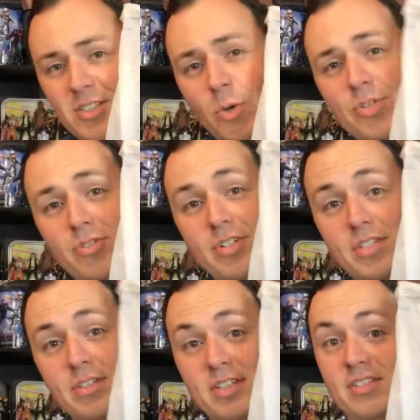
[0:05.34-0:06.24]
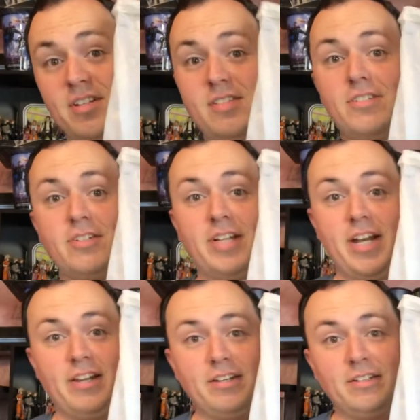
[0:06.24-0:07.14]
Toys R Us still exists here in
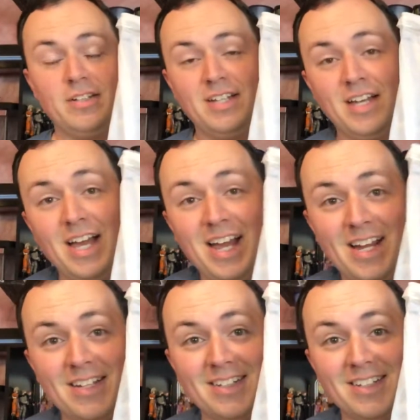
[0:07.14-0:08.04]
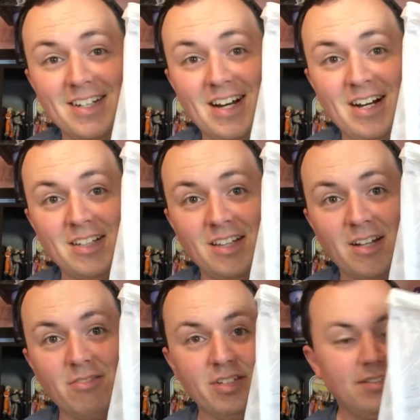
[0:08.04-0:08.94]
Canada, and I love it.